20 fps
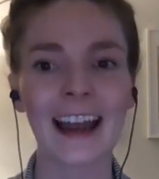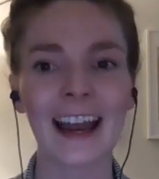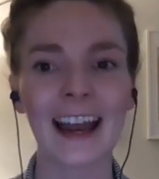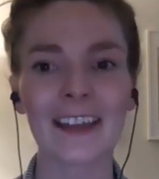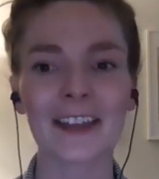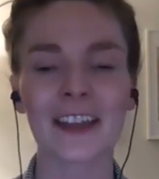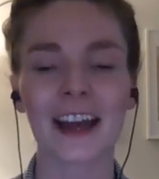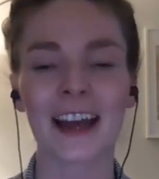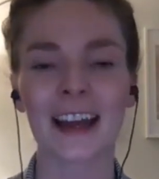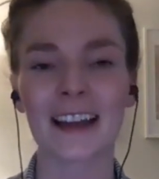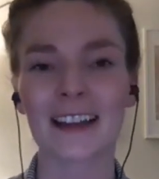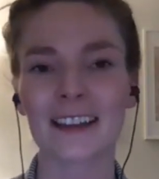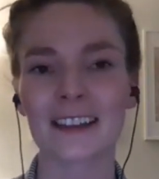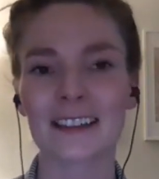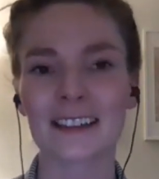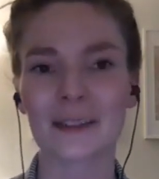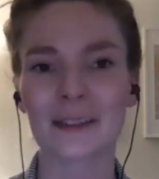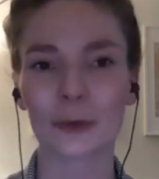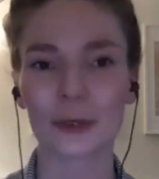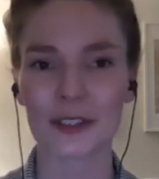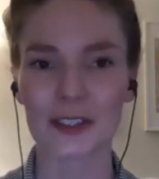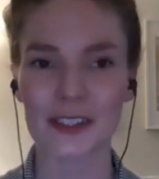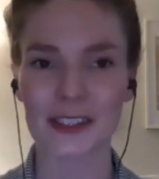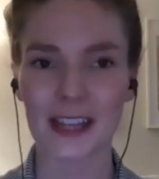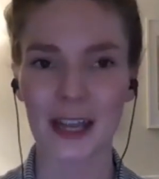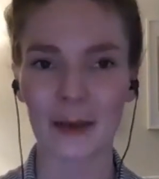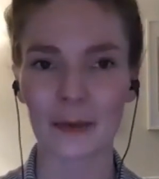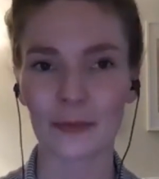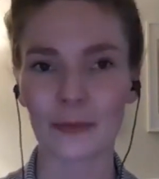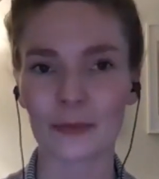and that will
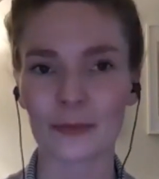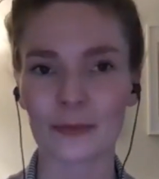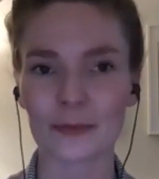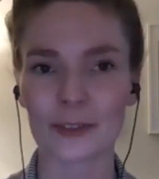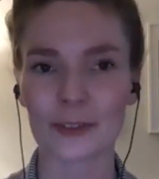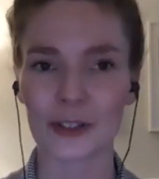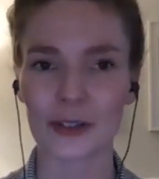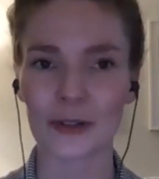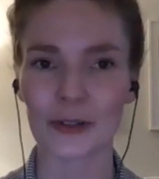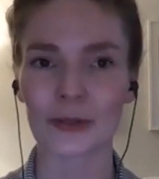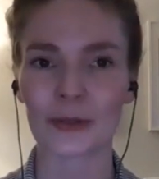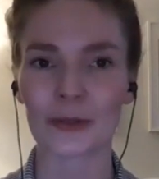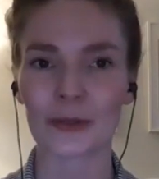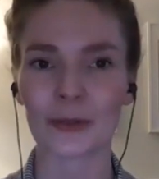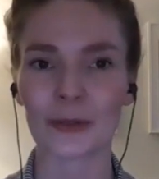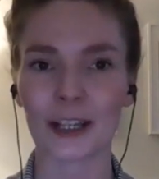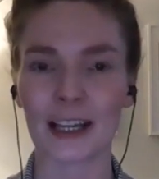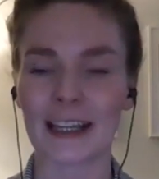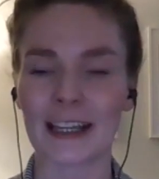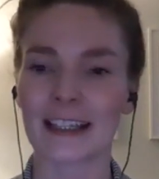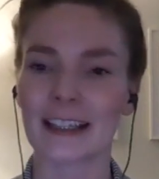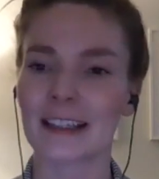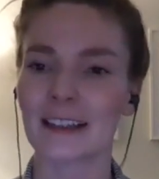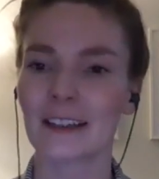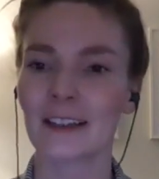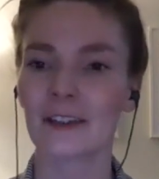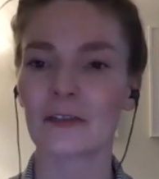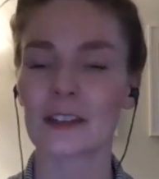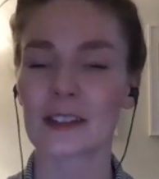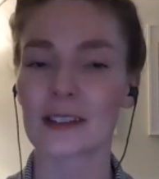stem to like
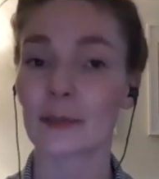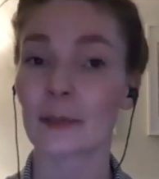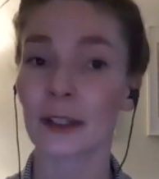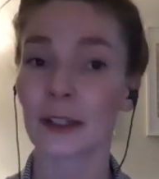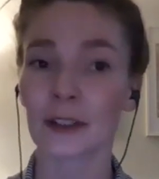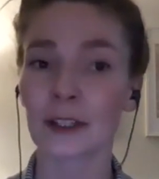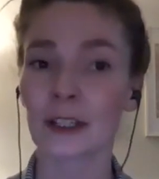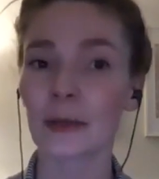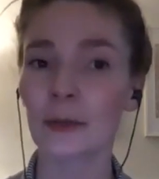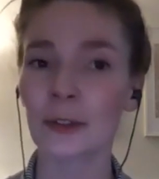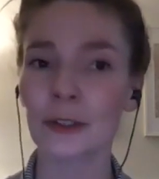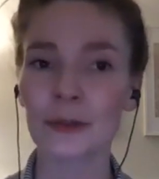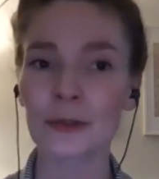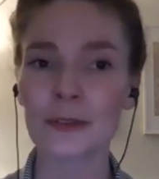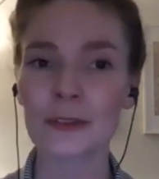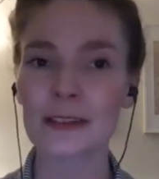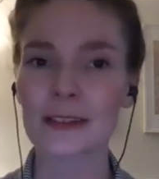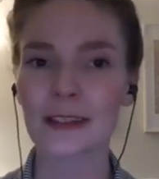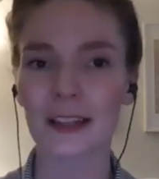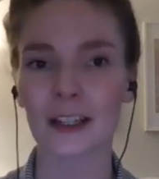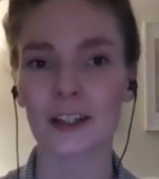visibility wounds,